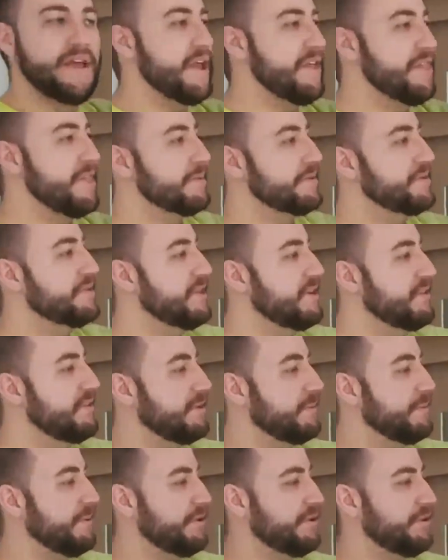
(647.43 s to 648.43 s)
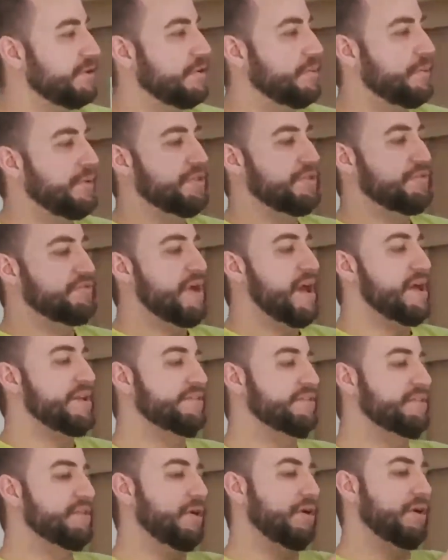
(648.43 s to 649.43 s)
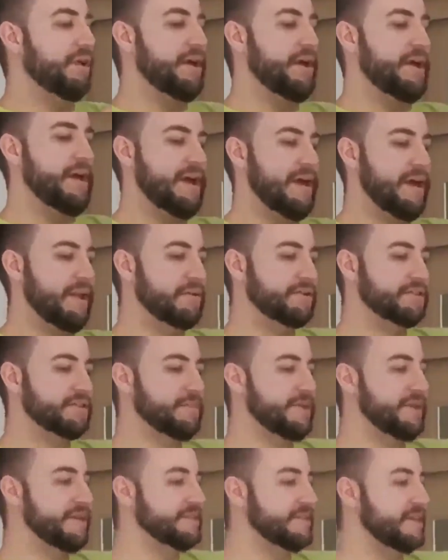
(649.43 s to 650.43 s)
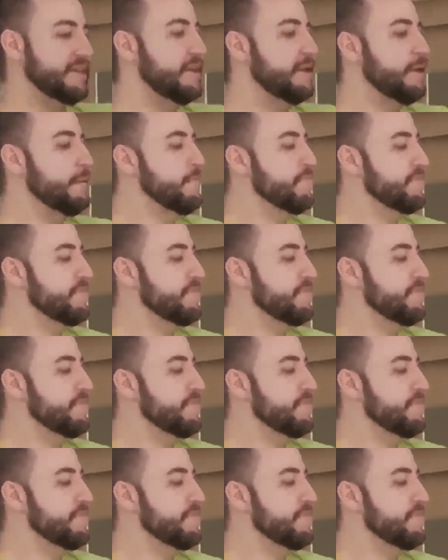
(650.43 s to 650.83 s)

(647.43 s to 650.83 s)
in the material by here with the red collar. It looks amazing.